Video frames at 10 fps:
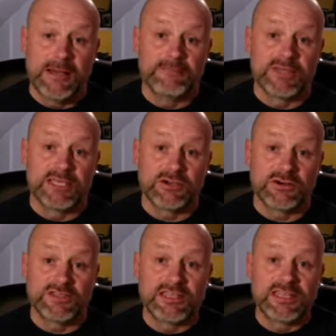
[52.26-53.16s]
these are
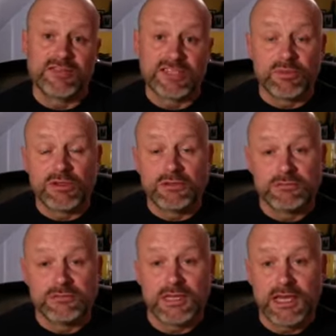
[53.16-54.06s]
often the invisible
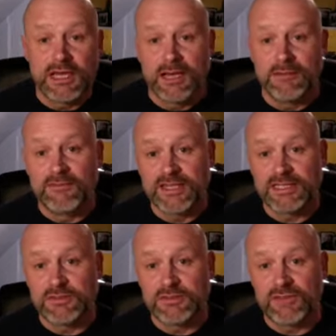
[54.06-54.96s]

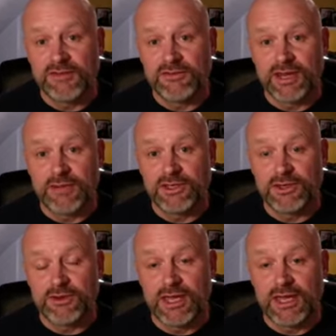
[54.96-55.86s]
victims of knife crime in
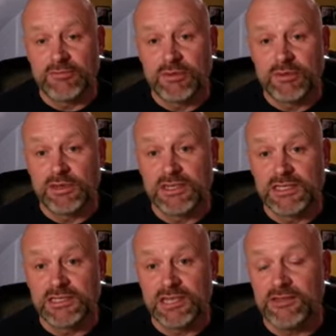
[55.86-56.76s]
the UK. Maybe we need
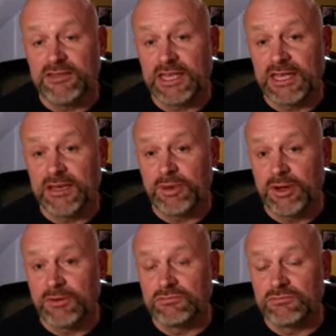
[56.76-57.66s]
to start thinking
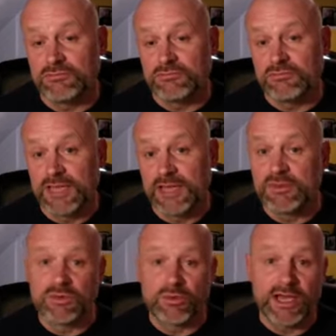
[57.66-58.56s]
about them
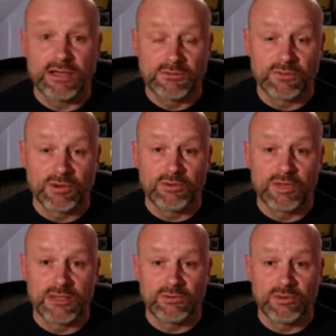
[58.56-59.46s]
as well when
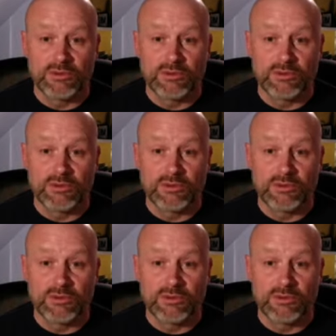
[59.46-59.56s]
we